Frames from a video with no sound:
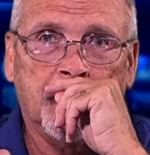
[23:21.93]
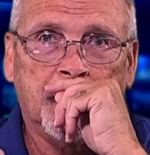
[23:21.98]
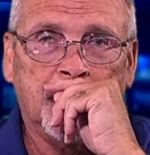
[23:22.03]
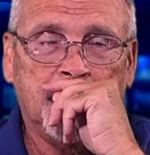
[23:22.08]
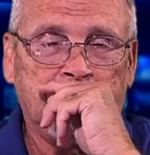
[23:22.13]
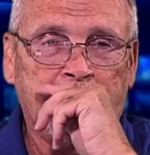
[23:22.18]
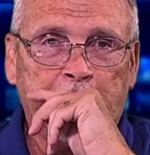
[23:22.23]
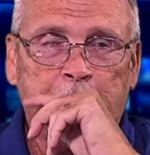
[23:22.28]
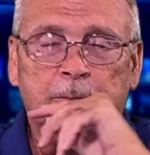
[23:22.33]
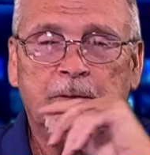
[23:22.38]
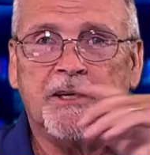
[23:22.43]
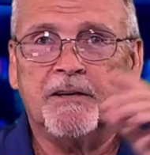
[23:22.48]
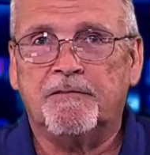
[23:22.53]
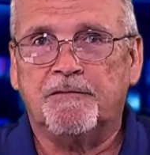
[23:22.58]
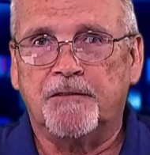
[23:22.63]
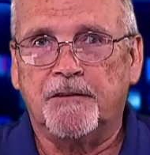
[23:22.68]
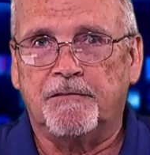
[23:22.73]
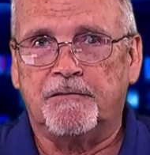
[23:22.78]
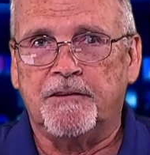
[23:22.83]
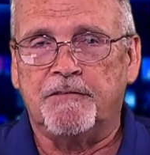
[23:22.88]
on a big
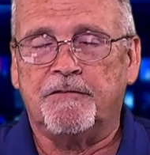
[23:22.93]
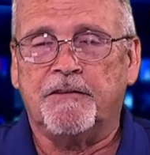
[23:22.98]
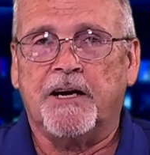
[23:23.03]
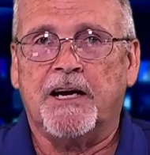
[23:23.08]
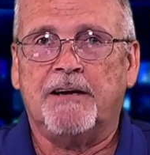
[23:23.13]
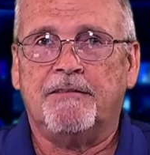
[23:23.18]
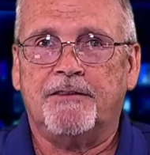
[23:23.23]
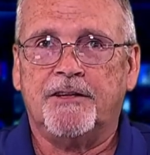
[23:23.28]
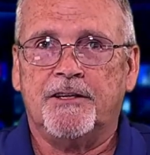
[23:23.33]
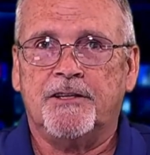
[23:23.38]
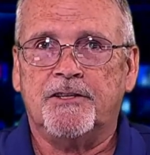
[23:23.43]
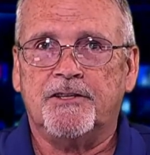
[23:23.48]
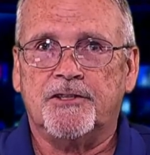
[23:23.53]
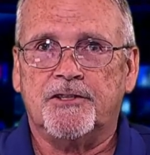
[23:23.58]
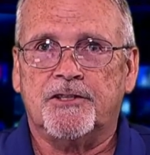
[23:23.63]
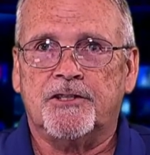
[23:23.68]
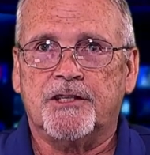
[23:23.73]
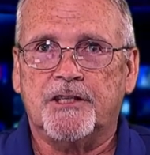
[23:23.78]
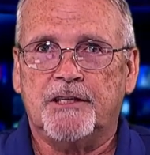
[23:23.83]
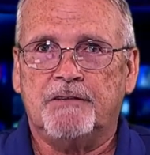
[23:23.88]

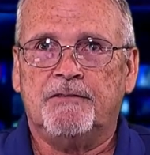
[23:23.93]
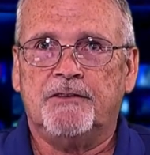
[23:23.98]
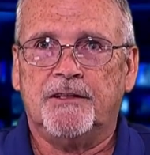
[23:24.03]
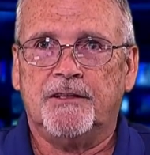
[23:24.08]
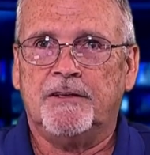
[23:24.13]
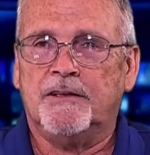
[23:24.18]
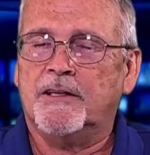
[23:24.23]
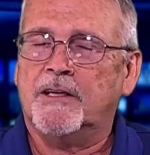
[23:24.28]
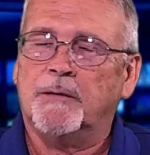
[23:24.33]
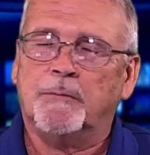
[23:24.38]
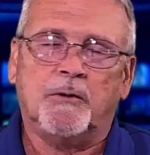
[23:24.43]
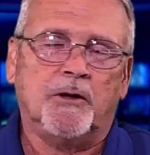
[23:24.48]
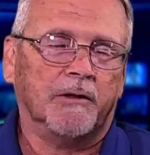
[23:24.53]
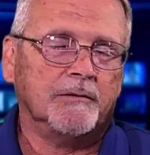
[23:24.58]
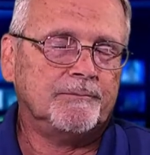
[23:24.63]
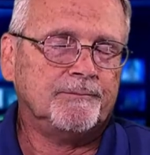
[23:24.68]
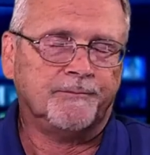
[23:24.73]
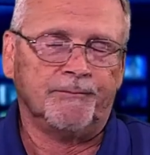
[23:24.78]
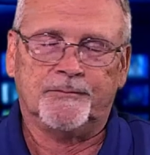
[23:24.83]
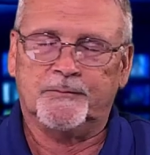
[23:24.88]
55-inch TV that I
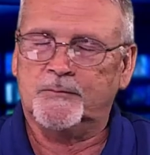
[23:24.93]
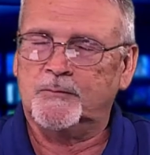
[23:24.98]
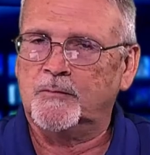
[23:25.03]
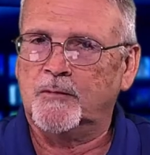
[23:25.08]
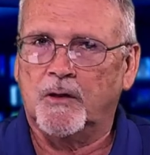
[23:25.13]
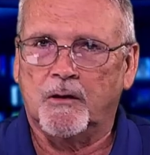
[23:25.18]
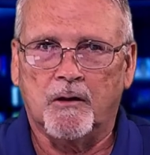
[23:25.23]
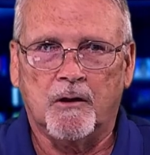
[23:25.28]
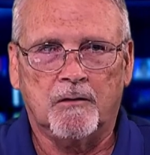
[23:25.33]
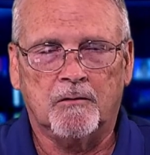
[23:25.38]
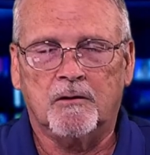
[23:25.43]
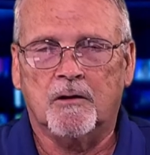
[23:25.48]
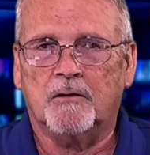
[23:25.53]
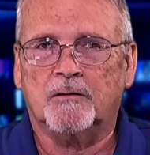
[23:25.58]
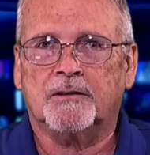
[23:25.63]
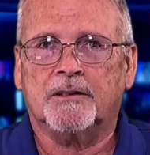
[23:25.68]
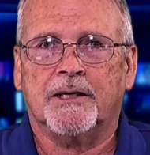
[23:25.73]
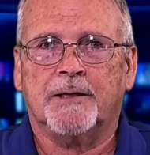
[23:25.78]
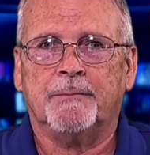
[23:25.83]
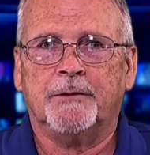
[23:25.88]
bought long,
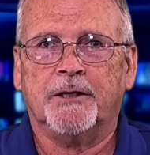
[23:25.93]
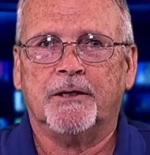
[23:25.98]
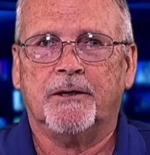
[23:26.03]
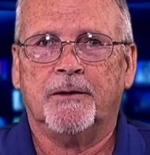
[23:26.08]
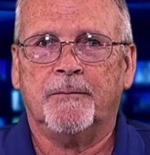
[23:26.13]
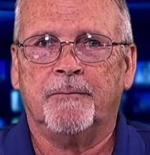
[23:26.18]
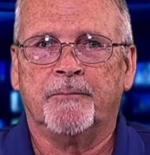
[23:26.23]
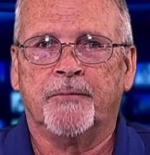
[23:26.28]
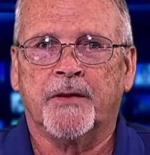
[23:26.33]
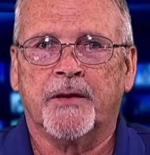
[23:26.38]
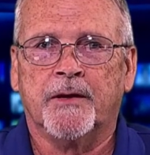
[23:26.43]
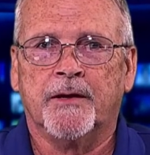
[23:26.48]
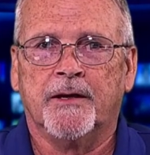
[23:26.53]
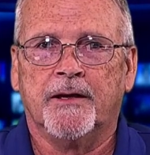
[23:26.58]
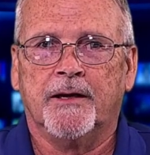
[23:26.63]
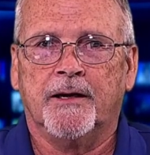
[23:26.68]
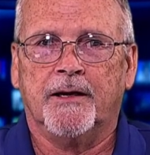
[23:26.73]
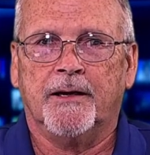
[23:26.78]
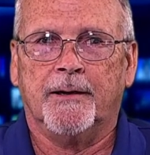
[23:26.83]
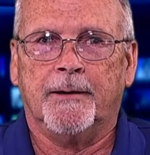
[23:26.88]
long time ago.
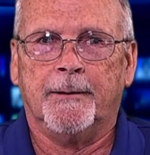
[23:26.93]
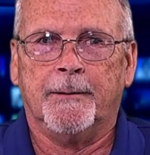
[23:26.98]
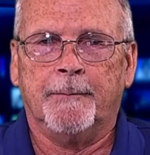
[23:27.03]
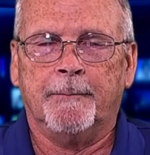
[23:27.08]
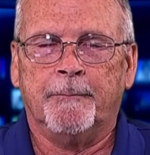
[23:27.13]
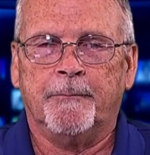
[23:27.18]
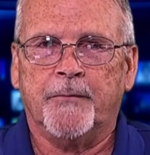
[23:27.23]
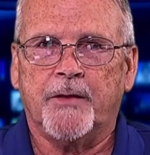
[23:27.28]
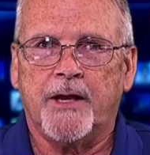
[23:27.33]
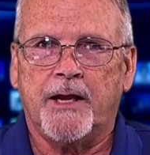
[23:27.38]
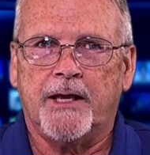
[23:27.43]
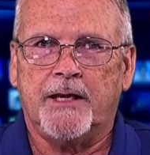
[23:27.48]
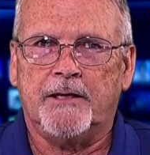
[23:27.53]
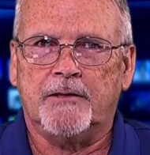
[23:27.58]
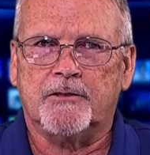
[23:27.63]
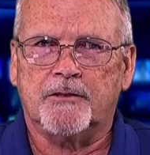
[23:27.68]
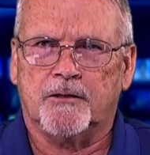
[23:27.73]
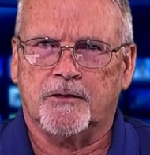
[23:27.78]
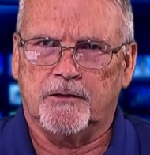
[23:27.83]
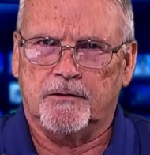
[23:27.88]
And
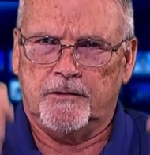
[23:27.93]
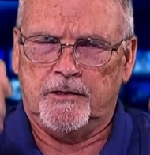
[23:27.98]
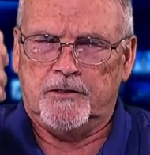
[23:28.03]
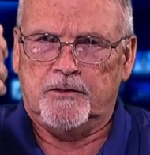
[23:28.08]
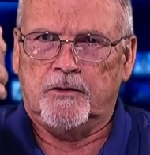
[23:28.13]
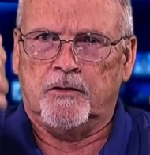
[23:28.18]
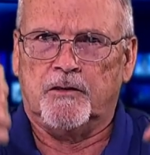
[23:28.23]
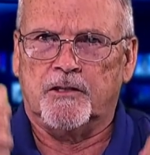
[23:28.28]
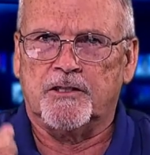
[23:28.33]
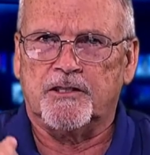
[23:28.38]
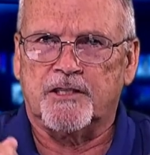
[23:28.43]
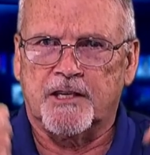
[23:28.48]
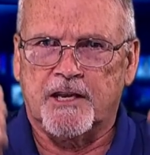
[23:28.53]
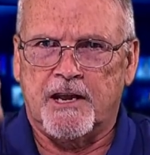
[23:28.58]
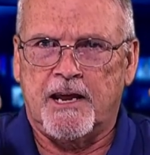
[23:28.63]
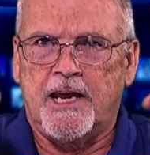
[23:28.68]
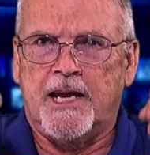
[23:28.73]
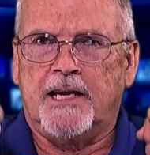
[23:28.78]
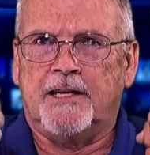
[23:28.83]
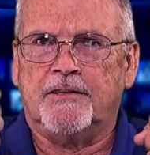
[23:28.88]
it's on a
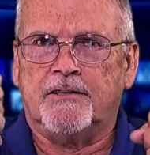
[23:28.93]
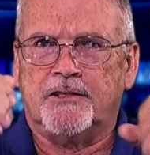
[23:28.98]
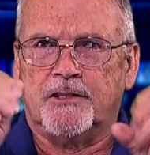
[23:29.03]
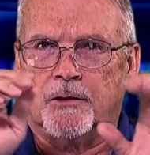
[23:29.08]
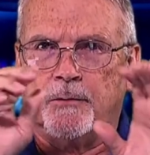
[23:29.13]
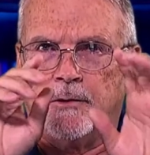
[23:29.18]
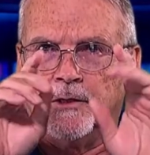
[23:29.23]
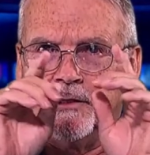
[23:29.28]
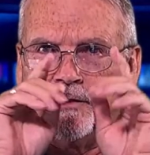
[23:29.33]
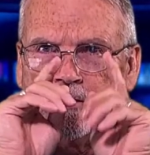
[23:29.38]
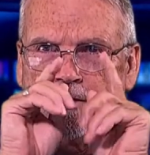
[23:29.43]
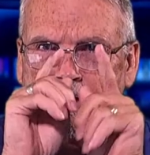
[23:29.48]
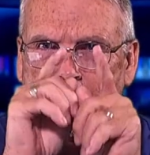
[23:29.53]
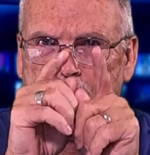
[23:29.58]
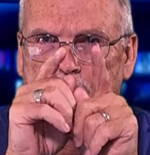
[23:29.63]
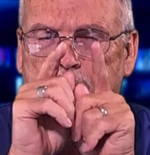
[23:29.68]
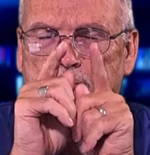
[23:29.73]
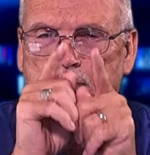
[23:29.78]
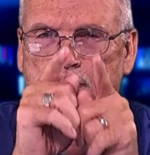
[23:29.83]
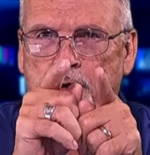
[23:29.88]
stand, so it
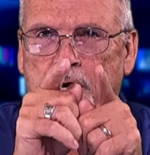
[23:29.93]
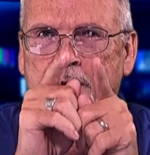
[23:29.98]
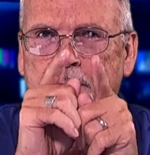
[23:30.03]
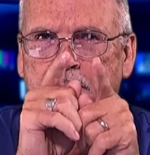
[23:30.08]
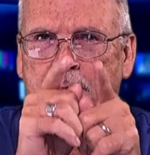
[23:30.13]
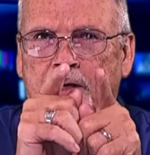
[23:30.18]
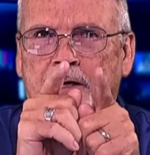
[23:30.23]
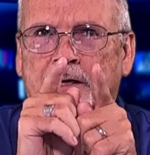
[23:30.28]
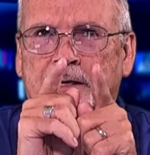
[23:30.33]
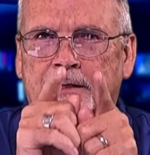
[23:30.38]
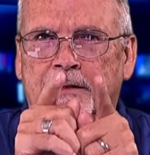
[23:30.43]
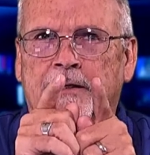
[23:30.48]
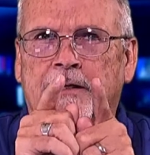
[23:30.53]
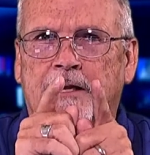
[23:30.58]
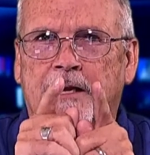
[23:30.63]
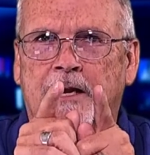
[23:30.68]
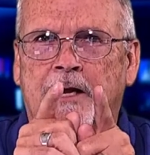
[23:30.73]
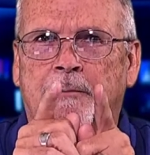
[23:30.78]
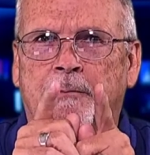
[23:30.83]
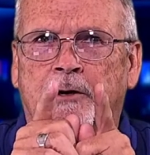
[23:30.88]
sits right behind the
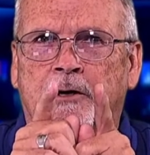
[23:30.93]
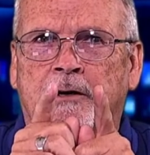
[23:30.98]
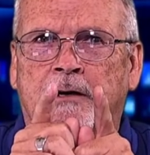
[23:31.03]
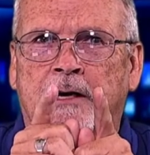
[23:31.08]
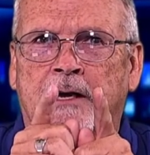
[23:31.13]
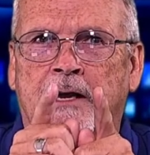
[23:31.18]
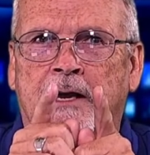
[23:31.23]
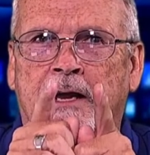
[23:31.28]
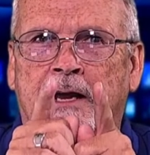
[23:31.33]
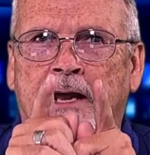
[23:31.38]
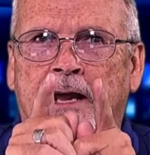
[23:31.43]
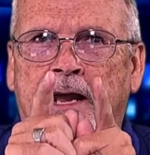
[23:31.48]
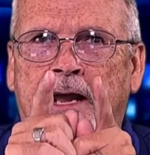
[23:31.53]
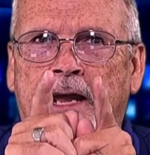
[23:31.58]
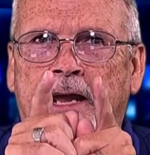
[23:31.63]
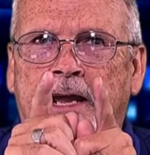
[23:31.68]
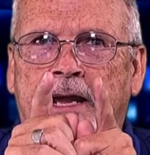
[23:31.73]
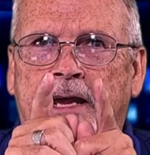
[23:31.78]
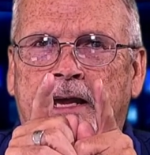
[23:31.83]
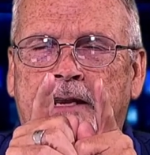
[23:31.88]
camera.
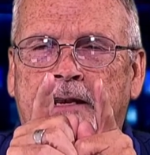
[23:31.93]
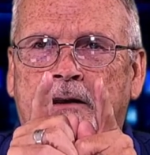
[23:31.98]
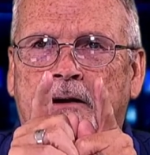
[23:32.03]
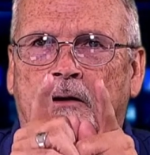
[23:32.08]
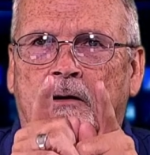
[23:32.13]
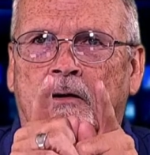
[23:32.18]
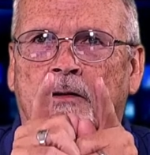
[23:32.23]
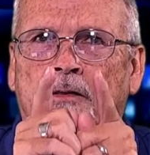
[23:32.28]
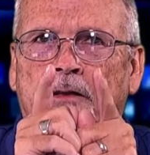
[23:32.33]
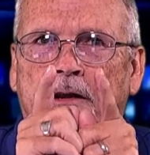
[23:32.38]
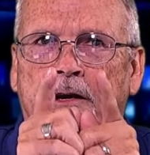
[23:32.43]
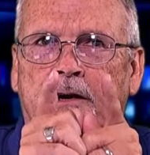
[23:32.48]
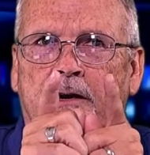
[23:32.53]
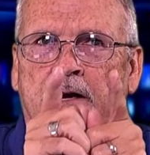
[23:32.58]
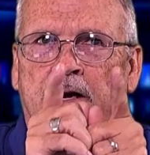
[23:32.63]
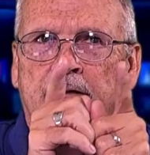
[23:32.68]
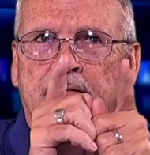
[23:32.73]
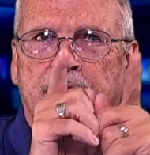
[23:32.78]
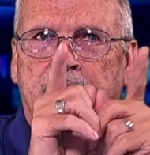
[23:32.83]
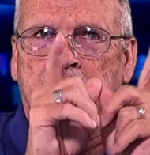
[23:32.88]
And on there,
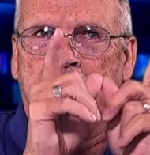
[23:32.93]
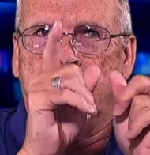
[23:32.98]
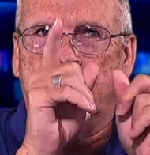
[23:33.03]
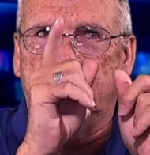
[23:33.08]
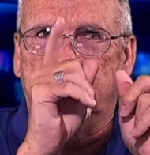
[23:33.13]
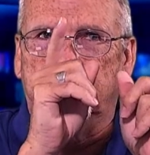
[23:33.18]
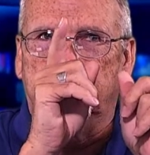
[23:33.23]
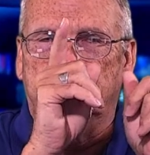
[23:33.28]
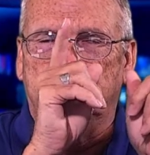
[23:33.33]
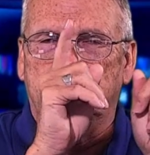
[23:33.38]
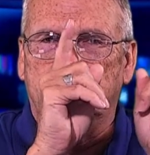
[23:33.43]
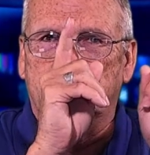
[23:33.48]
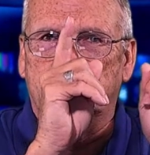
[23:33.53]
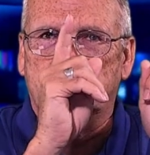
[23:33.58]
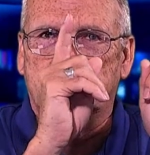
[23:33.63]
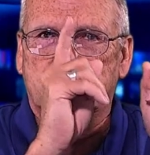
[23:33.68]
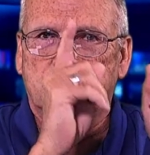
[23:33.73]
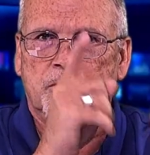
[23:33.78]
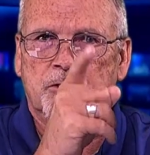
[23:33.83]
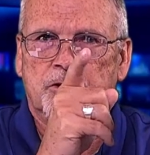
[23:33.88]
I've got the
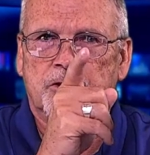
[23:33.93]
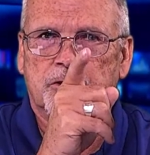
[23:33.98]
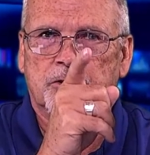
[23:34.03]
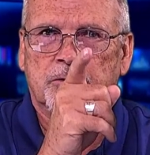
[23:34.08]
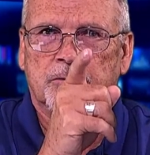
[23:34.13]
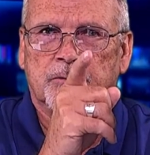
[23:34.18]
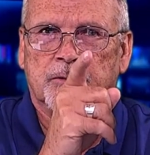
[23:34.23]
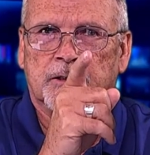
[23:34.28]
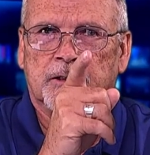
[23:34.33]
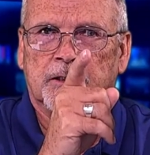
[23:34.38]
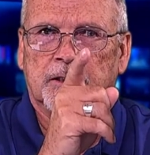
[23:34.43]
vMix Social,